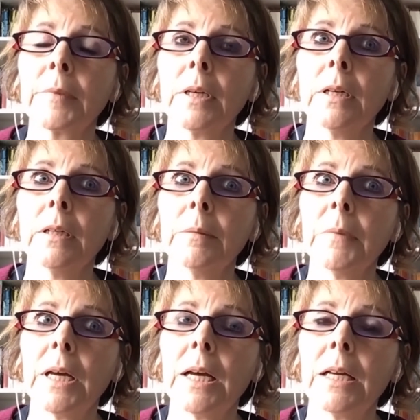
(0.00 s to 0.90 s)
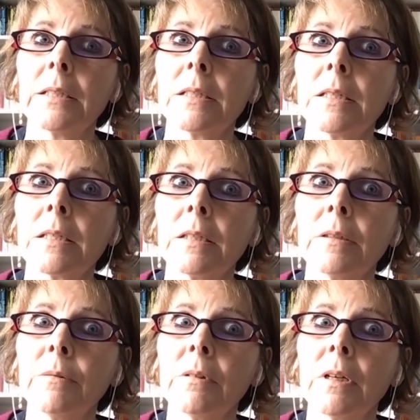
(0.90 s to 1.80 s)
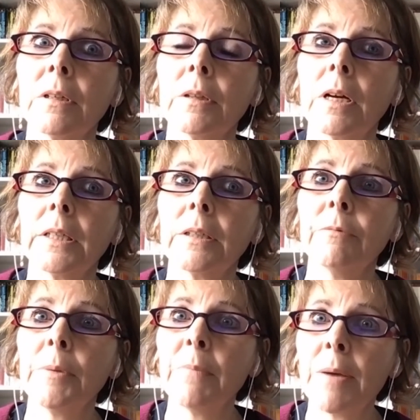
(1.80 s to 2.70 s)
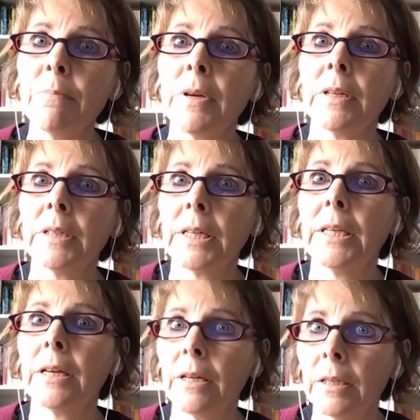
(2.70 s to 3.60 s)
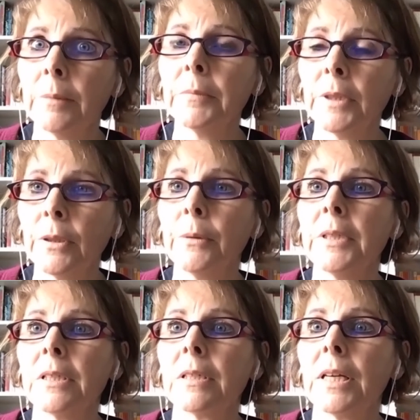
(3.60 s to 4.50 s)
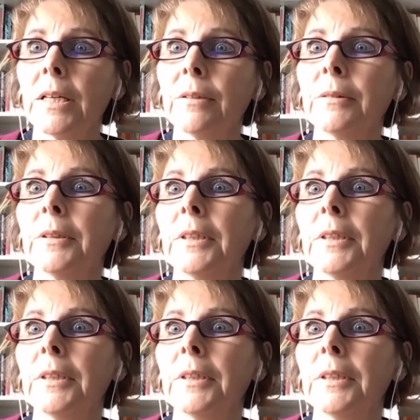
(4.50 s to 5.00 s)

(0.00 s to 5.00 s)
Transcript: and I can remember Nikki Cullum, who is now